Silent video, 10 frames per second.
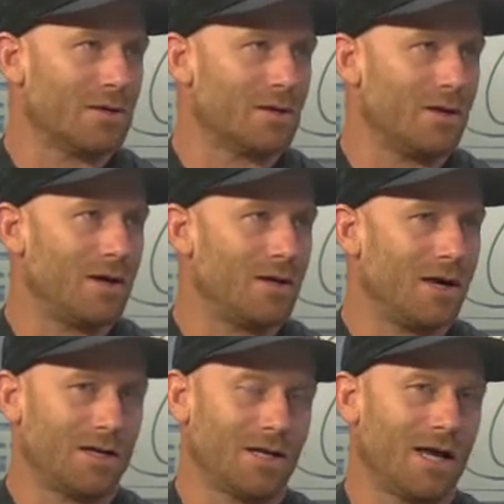so
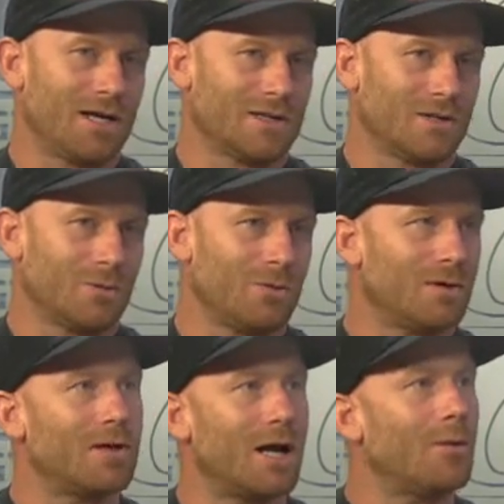I kind of asked, I was like, well,
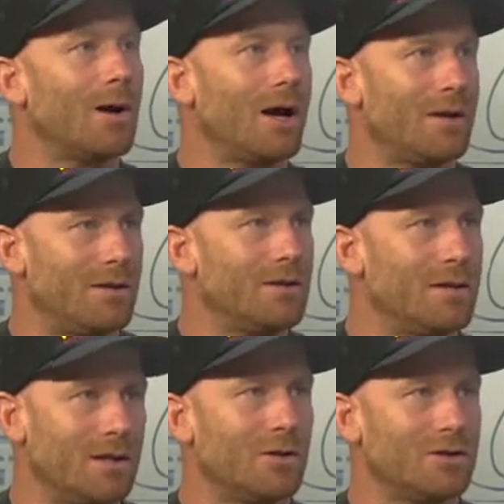could I ride
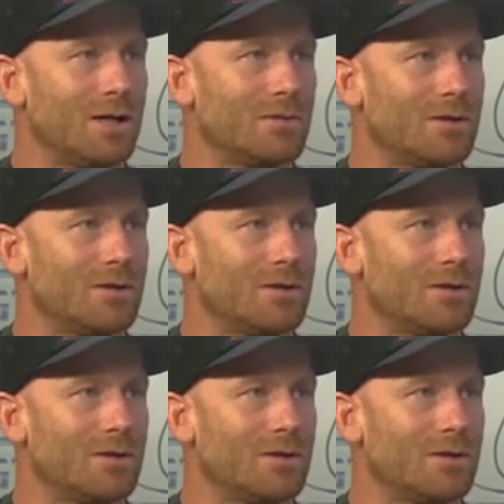the dirt jumps